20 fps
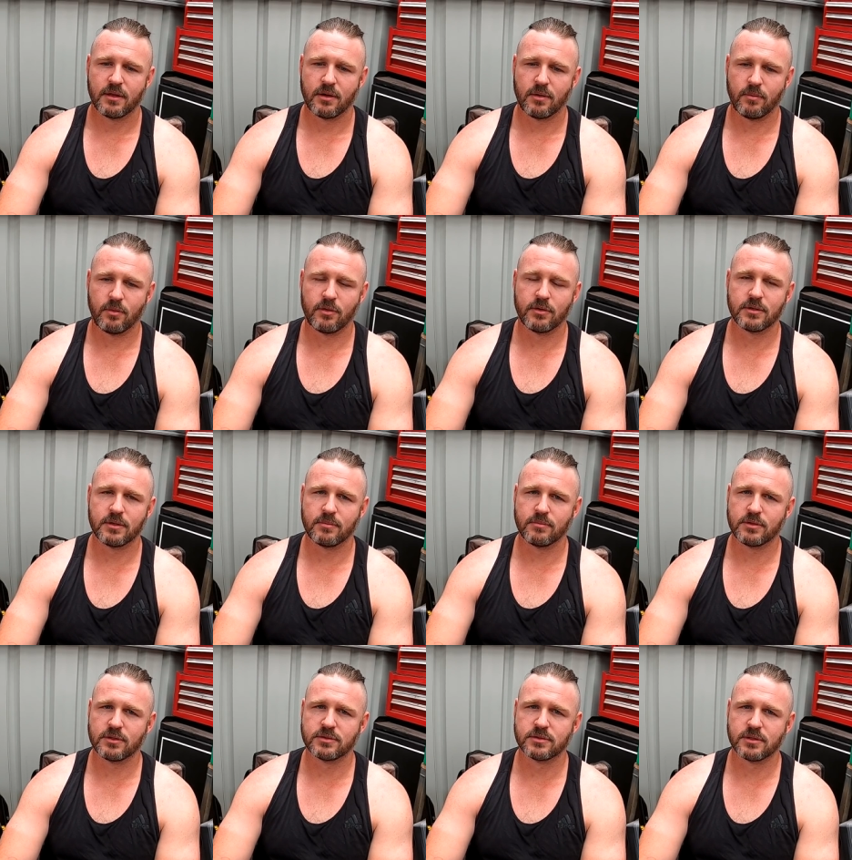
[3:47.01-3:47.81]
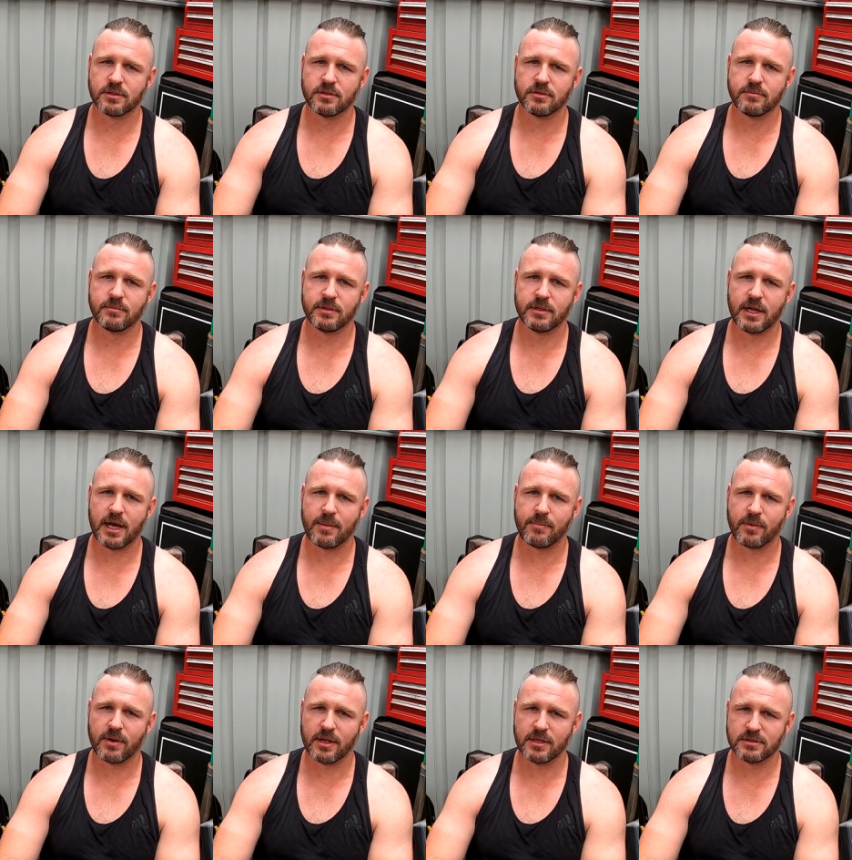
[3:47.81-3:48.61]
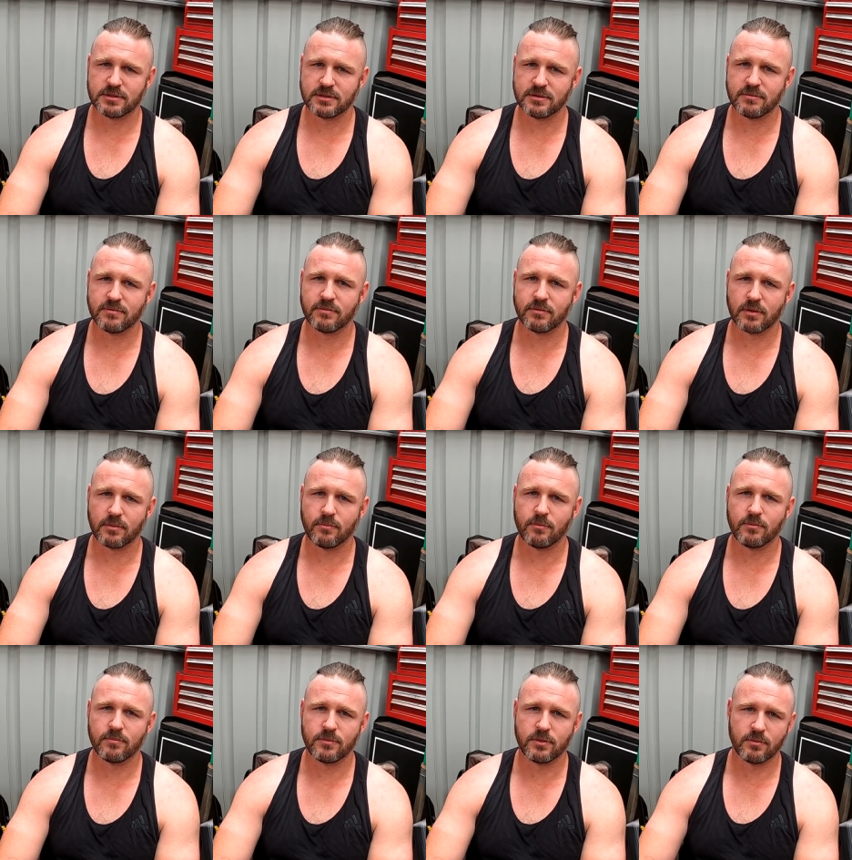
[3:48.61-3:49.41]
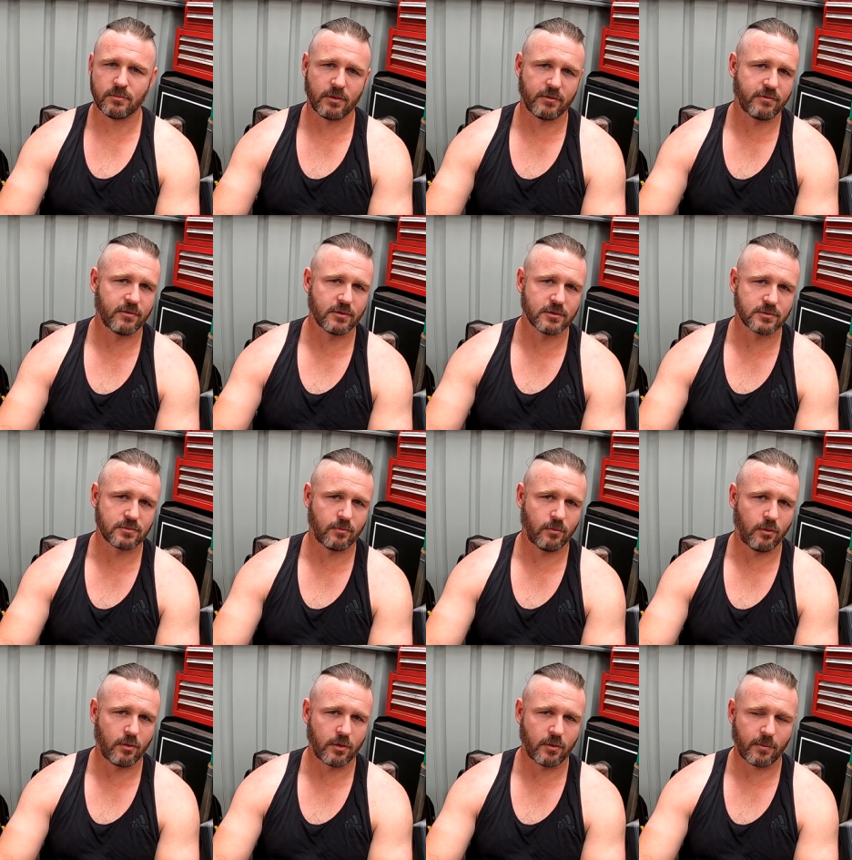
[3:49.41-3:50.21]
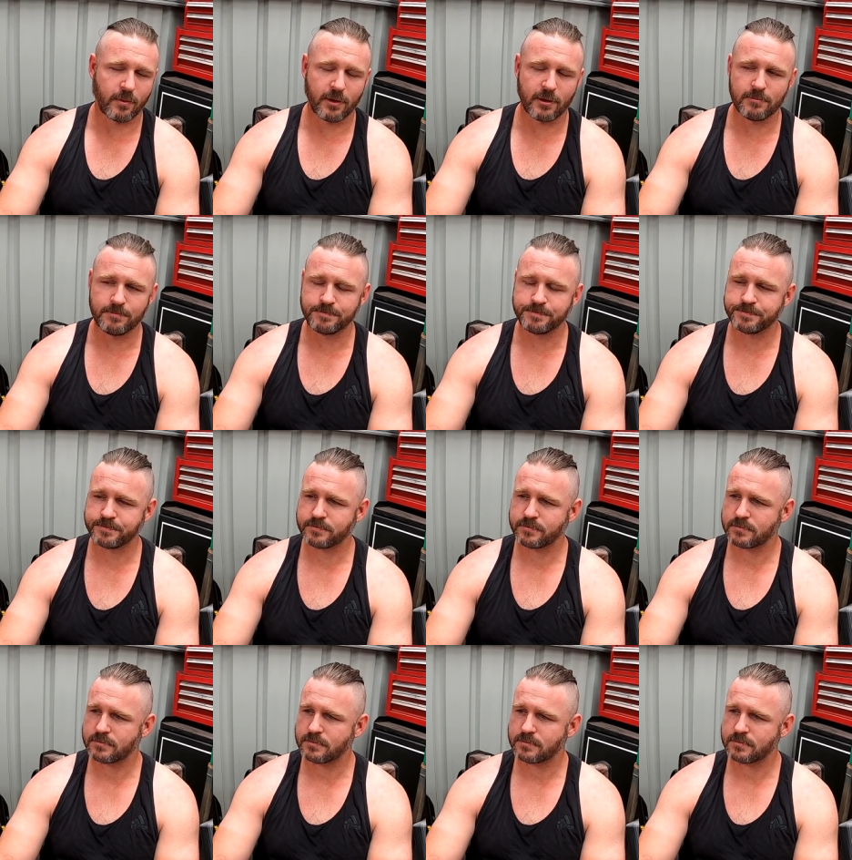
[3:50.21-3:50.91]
I'm, always, I'm usually a little bit apprehensive when I'm doing my first walk around,